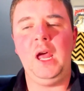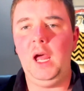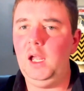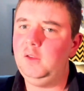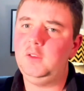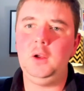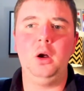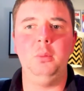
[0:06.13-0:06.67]

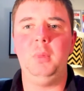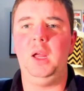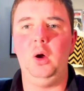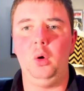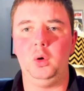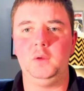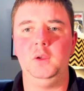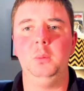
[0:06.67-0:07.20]
It's going to be
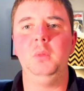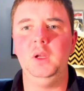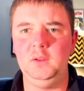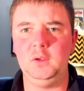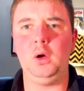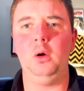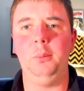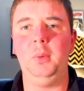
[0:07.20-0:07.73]
awesome. It's
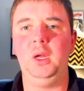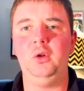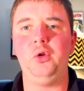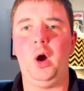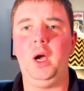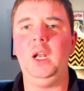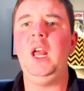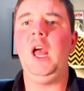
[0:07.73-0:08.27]
going to be
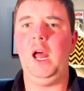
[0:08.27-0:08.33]
great.